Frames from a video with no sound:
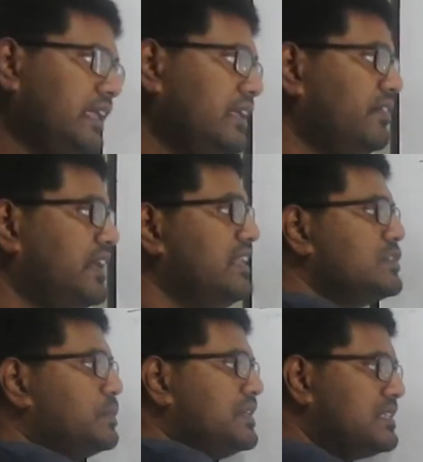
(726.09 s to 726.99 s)
If any
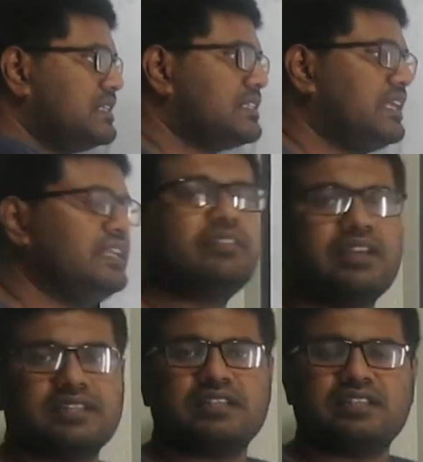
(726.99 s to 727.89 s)
species, any
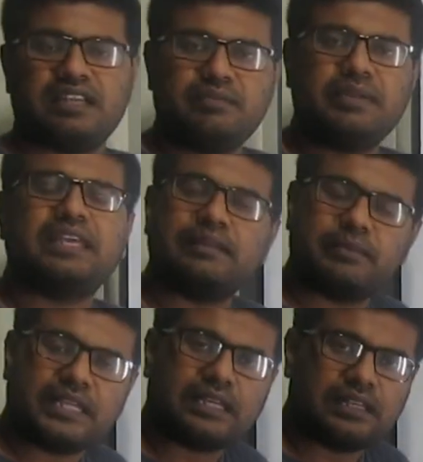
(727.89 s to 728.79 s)
reagent, any
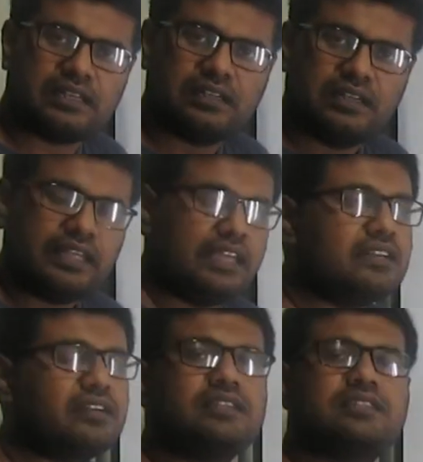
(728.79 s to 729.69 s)
chemical
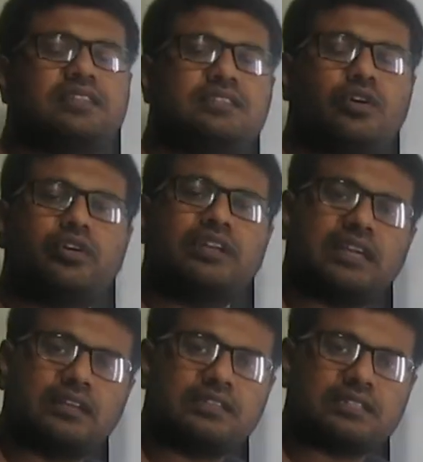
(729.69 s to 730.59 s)
increases or
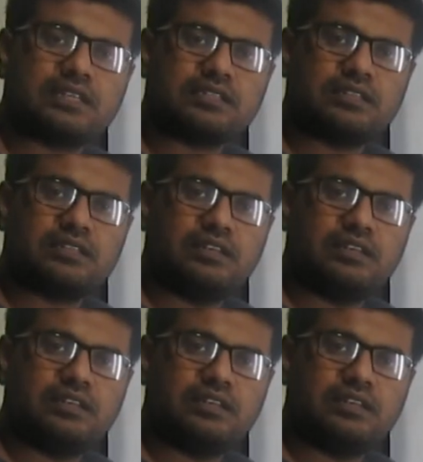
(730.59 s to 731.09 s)
decreases